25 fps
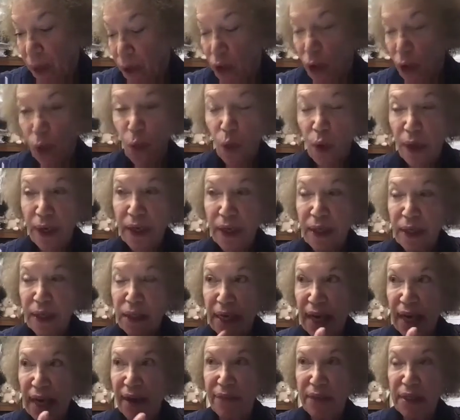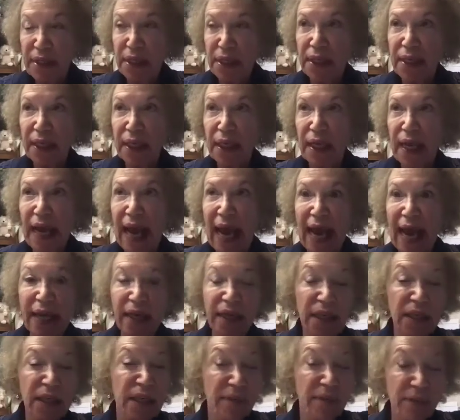you want it to have as little
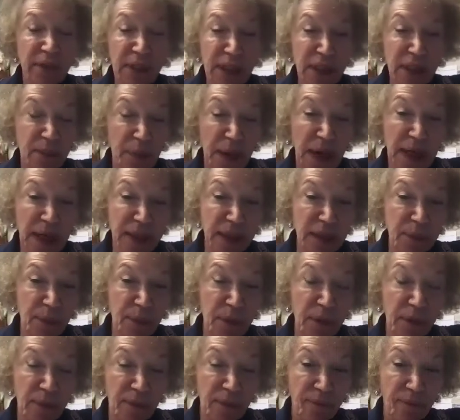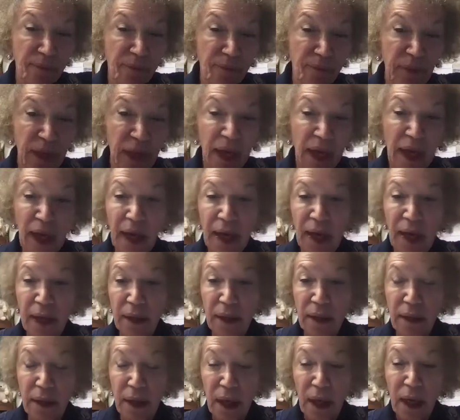additives as possible
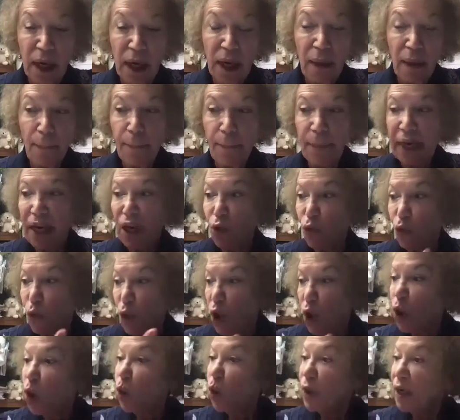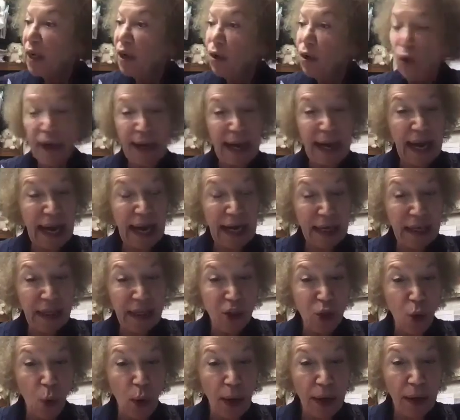and be grown in organic
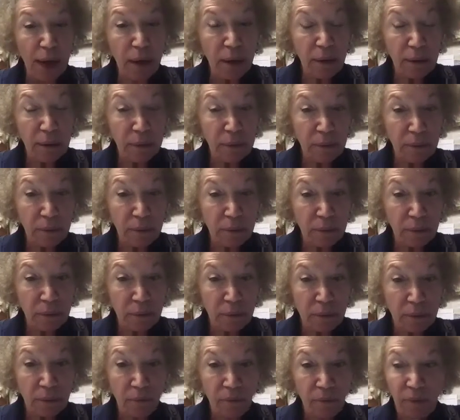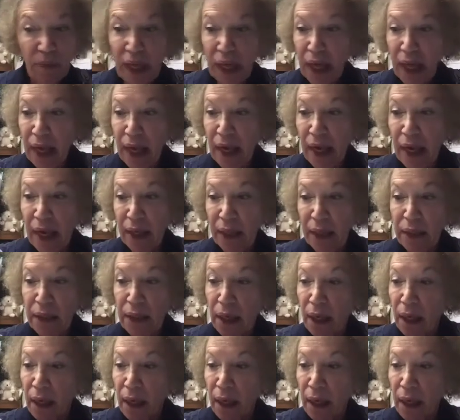soil. And